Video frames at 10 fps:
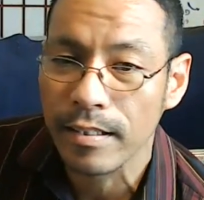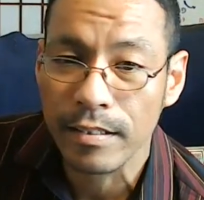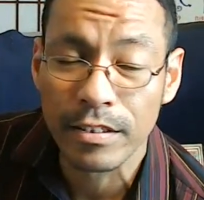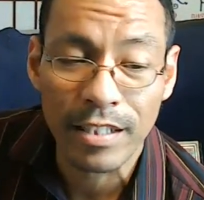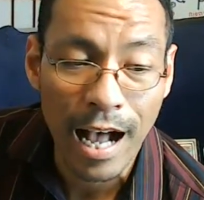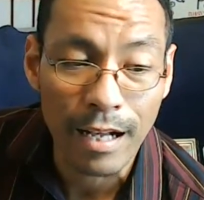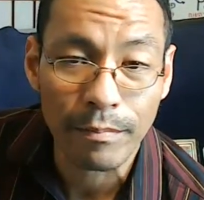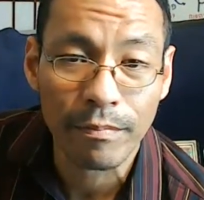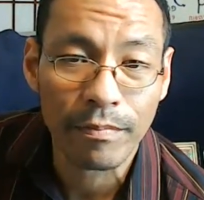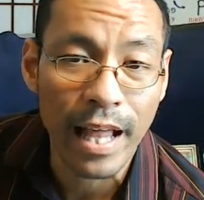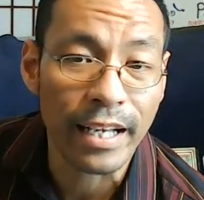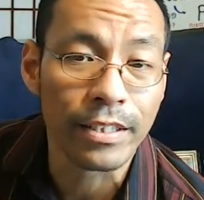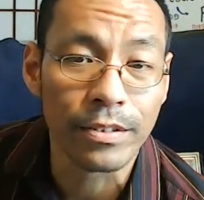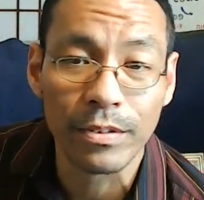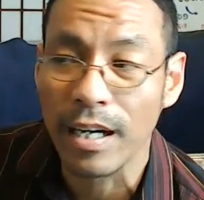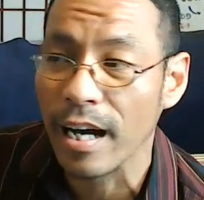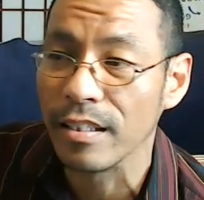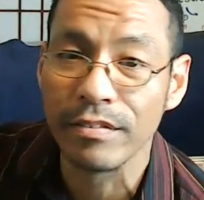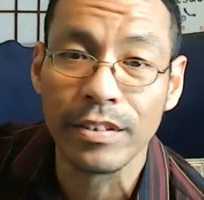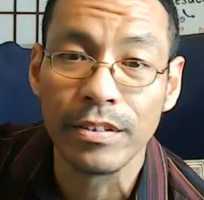good job, thank you, I
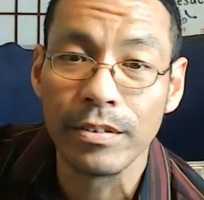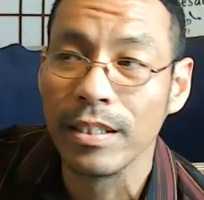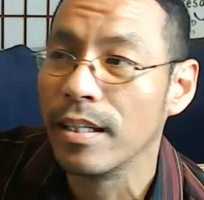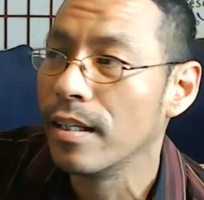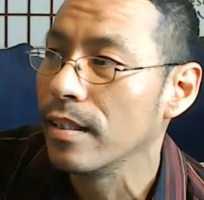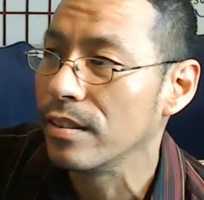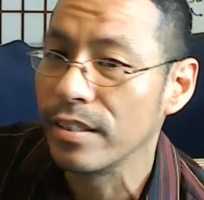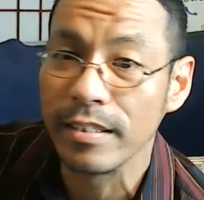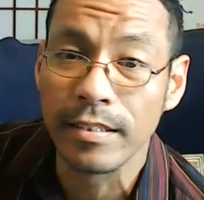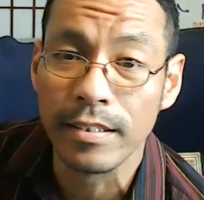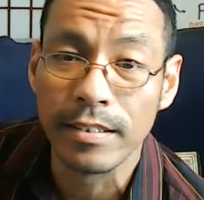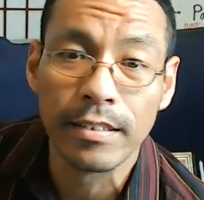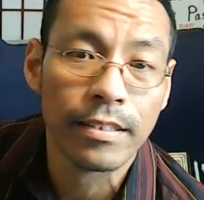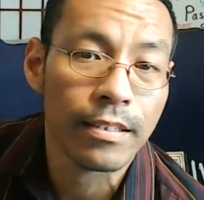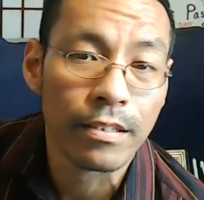love you, you did good.